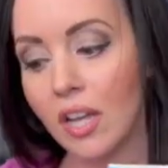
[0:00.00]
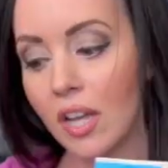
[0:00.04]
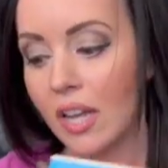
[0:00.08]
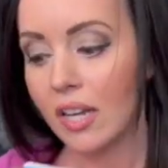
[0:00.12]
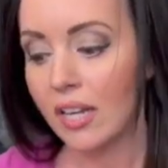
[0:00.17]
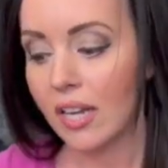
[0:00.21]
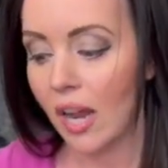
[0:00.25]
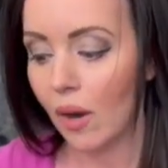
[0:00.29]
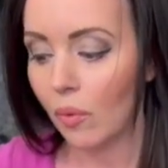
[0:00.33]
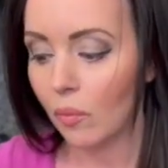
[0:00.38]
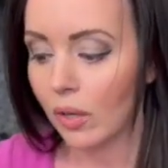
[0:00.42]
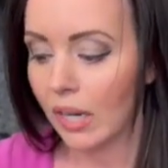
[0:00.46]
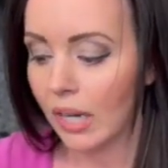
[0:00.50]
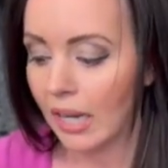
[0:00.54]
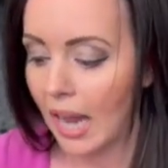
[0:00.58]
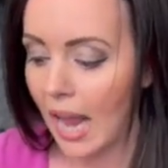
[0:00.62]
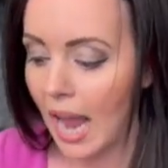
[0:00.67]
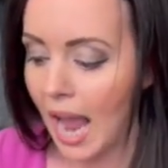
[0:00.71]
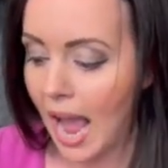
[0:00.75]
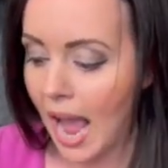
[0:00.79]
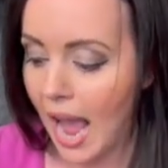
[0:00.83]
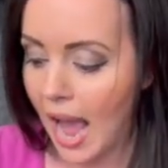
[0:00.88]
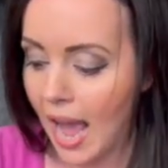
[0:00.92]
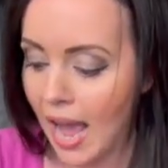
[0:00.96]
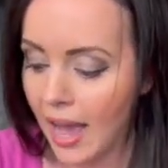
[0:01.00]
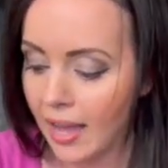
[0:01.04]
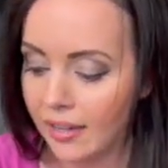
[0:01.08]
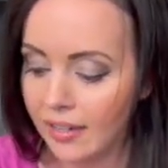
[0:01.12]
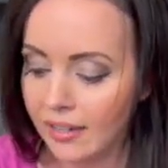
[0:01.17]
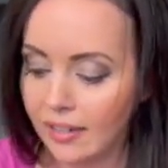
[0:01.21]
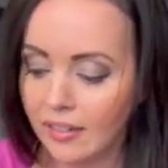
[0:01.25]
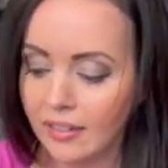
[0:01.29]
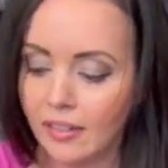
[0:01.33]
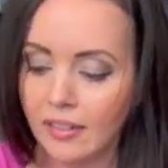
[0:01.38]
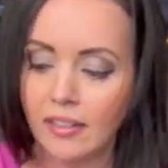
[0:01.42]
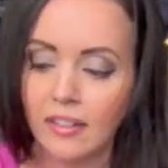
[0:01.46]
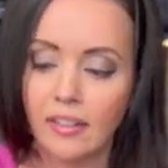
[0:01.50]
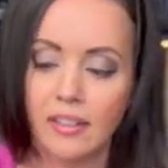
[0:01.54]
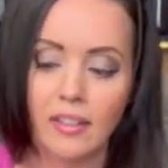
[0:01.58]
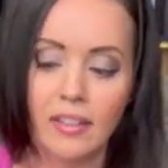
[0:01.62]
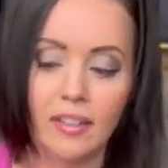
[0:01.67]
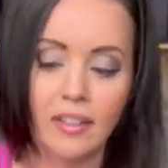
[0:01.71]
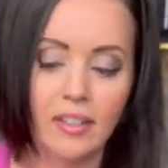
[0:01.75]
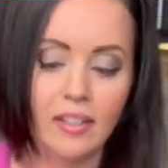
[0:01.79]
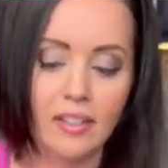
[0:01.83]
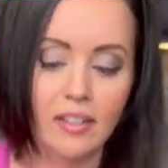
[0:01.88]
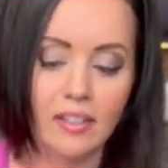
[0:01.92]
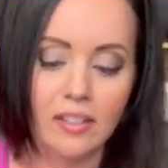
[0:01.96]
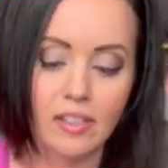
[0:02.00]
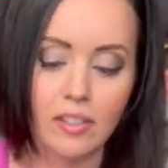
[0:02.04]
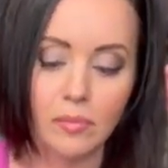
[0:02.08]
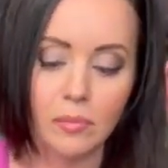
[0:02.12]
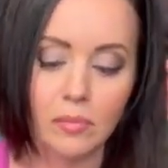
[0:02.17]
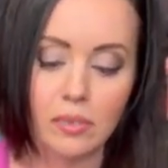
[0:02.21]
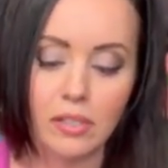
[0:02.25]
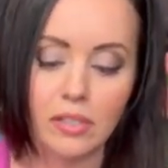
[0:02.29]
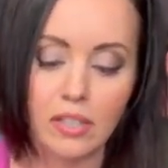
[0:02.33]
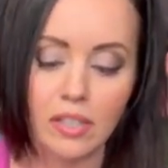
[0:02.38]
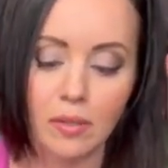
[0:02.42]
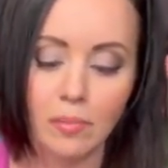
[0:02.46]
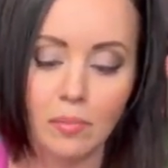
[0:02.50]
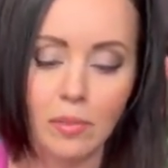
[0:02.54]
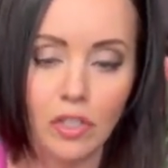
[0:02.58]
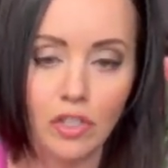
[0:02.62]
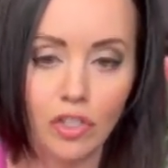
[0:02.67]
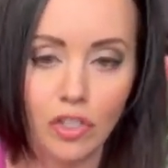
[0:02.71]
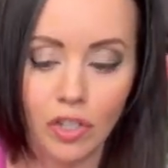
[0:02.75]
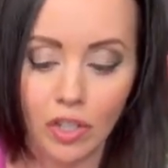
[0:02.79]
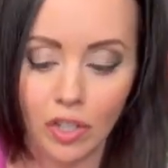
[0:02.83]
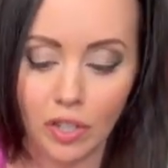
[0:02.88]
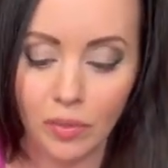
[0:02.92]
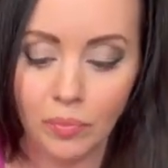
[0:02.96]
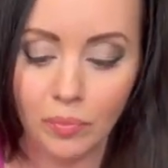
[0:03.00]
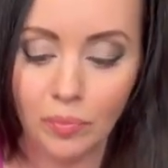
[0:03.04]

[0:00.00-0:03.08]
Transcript: Now we're gonna add some cinnamon sugar.